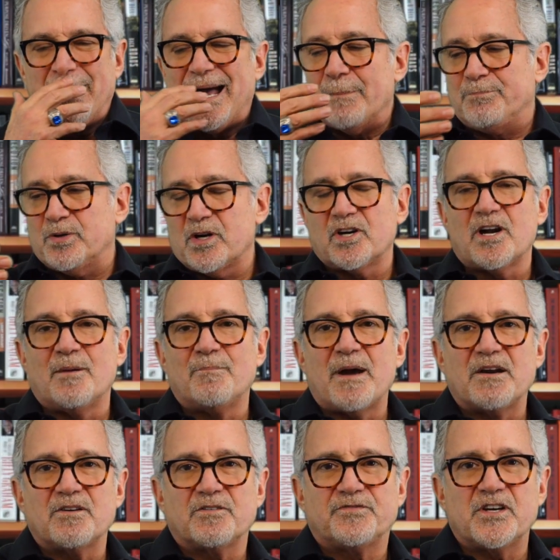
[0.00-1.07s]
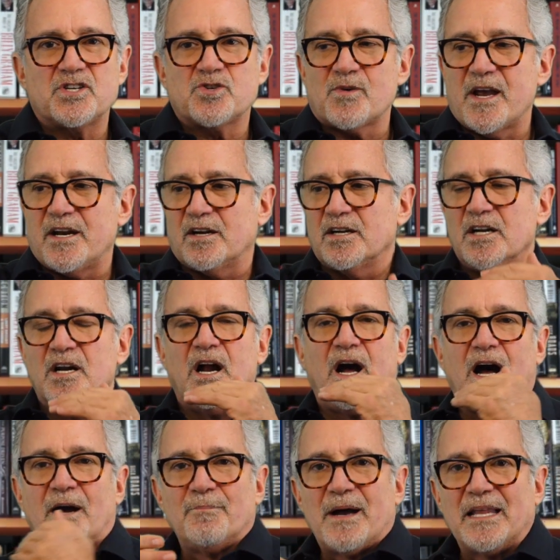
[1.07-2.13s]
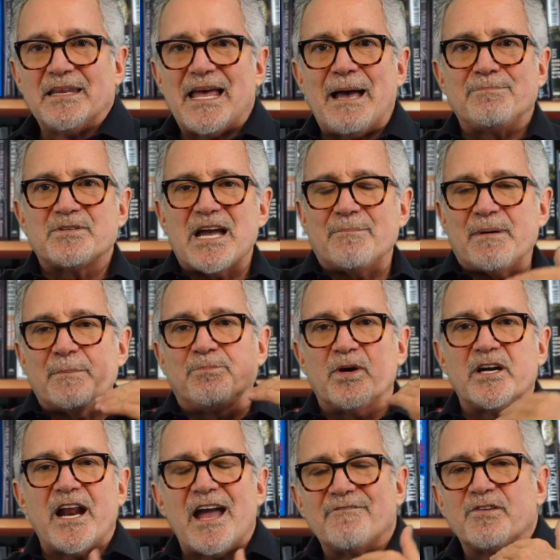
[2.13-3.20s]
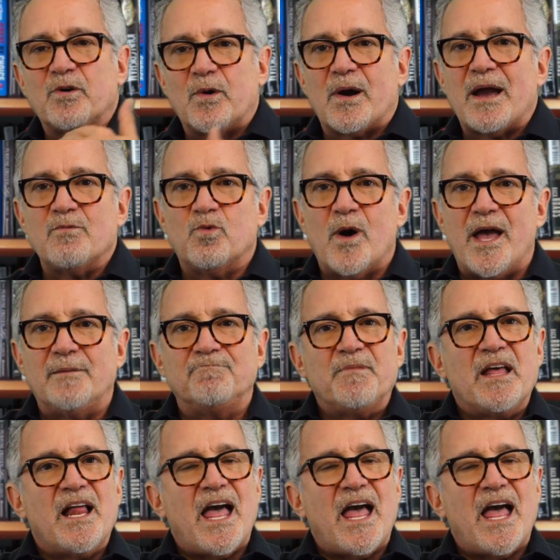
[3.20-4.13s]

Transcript: I put it on my refrigerator, on my laptop. I put it everywhere I went.